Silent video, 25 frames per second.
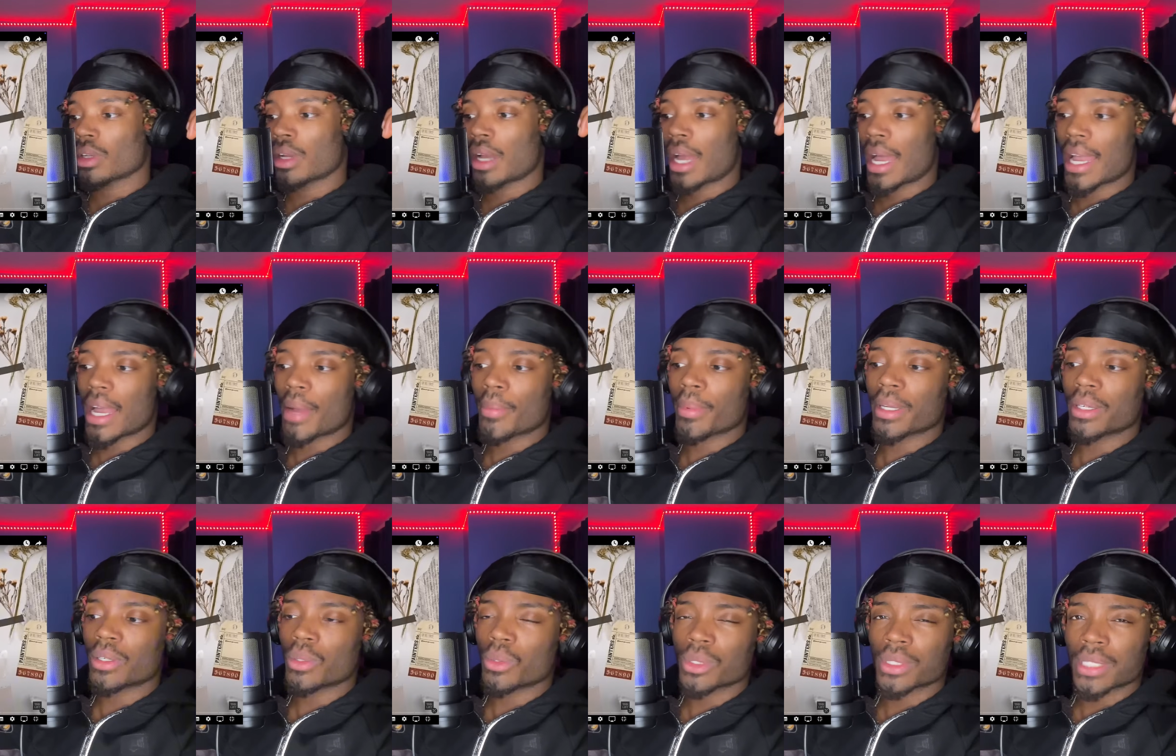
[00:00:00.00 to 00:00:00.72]
I am
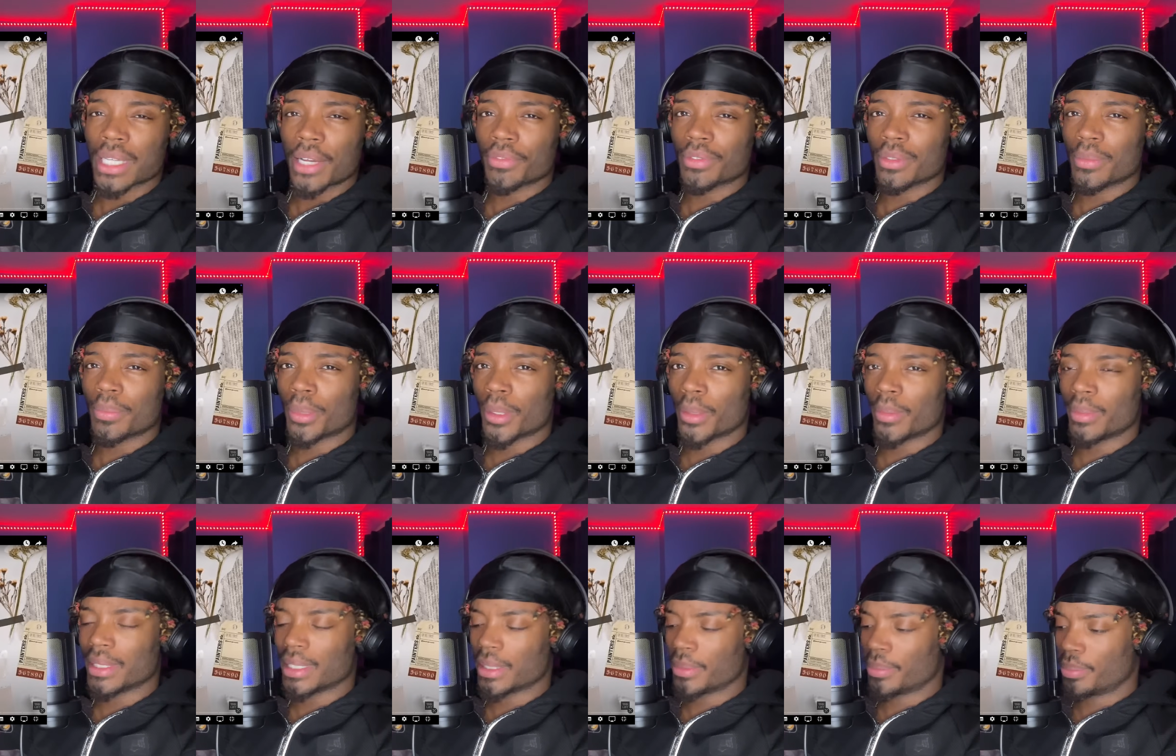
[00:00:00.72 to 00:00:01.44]
gonna also have to
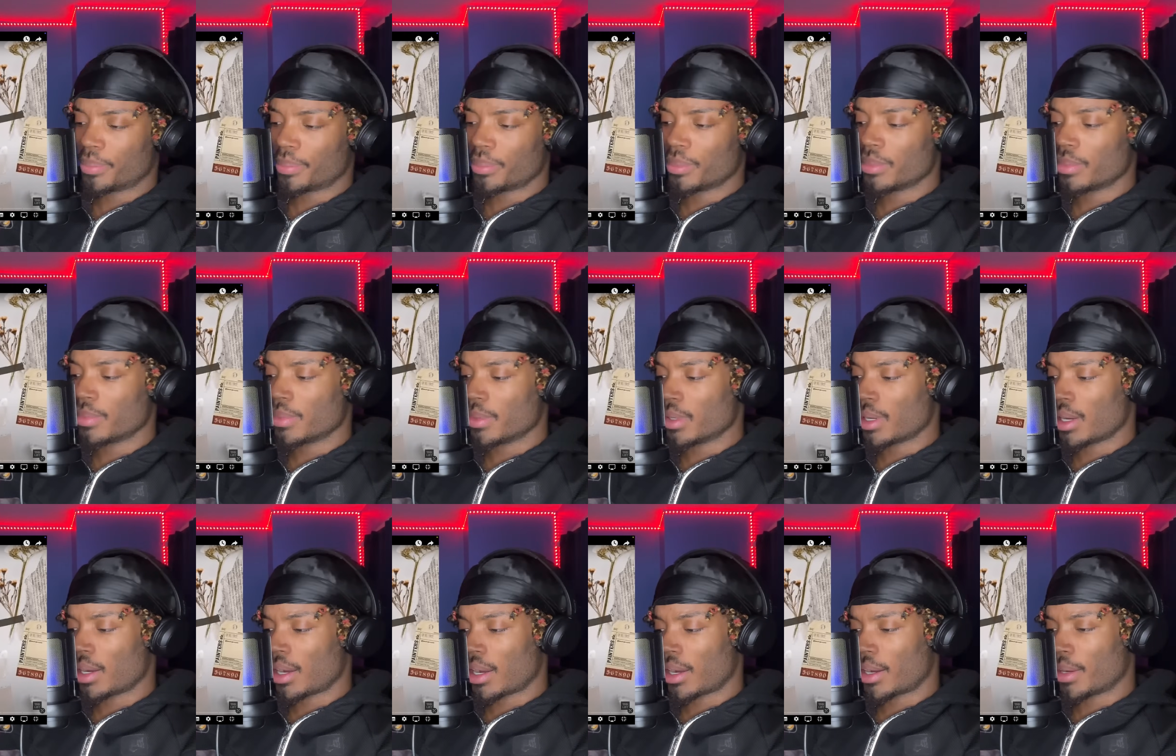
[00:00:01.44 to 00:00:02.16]
probably
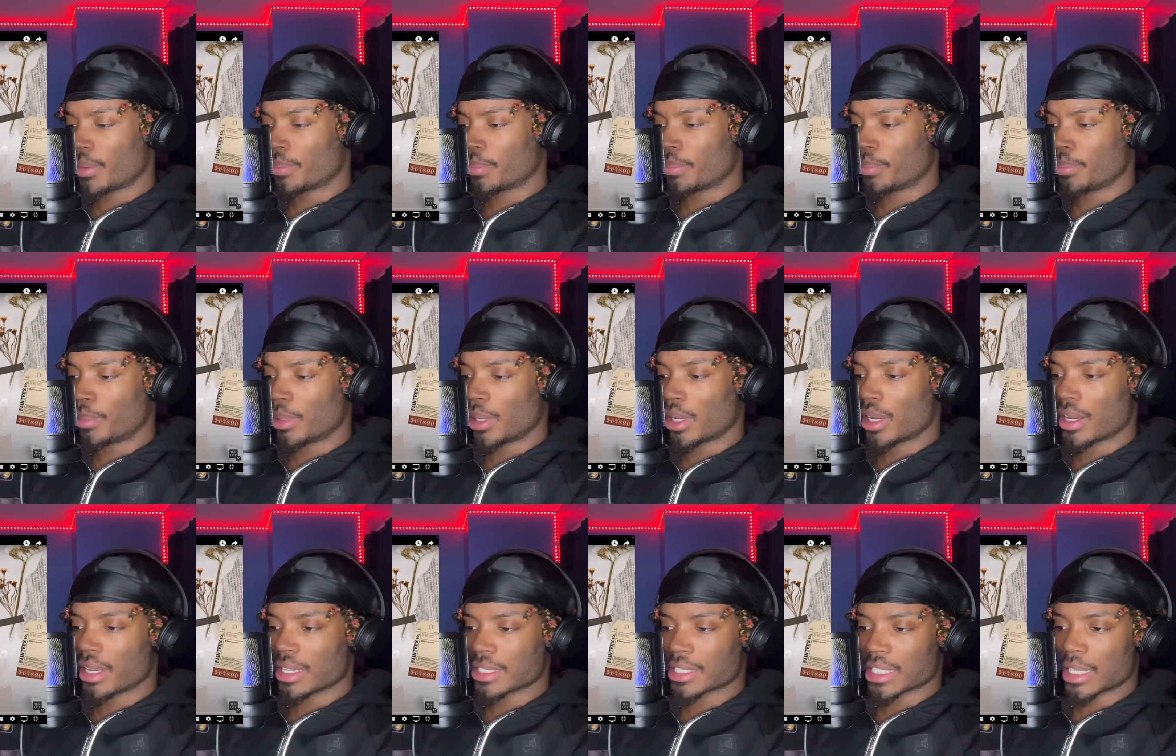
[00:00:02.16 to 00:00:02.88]

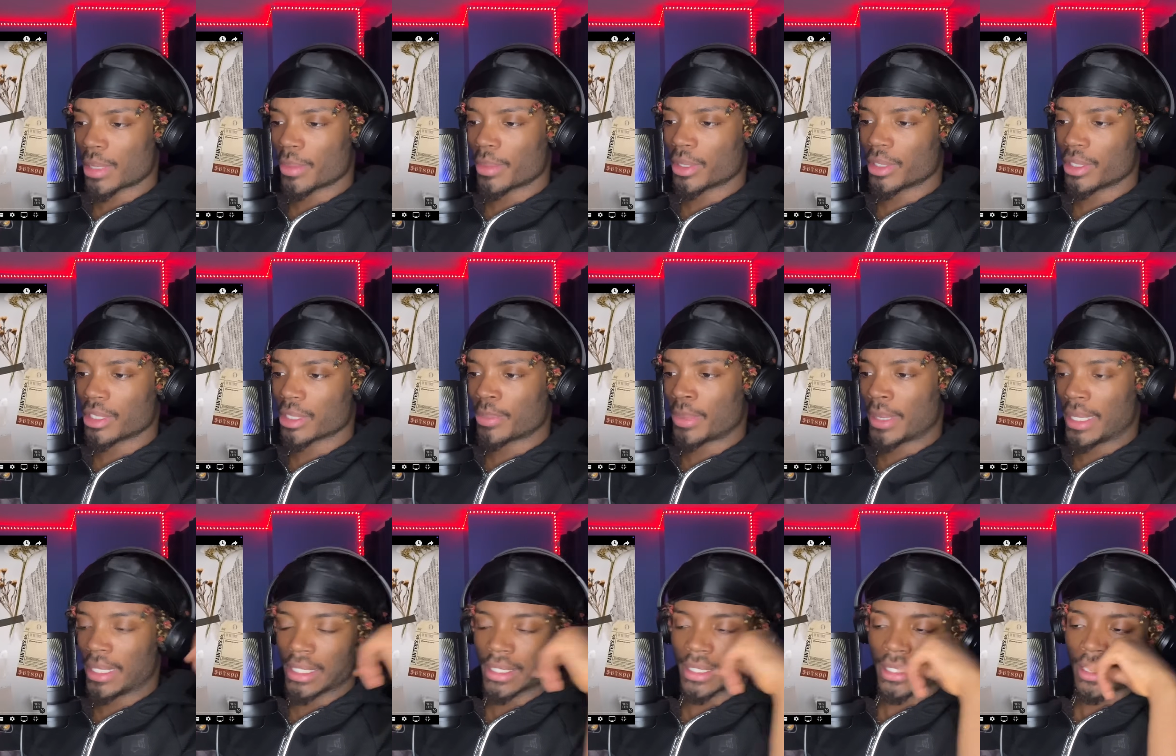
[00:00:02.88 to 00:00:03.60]
blur some of those
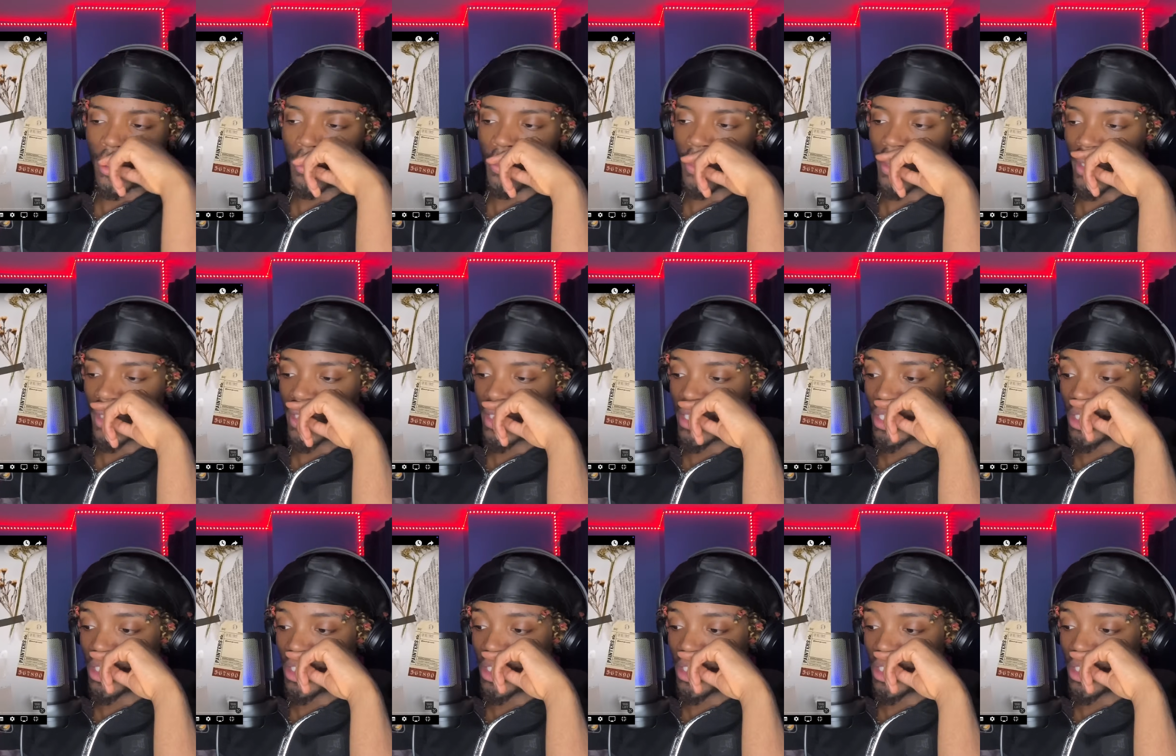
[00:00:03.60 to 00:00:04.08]
pictures out because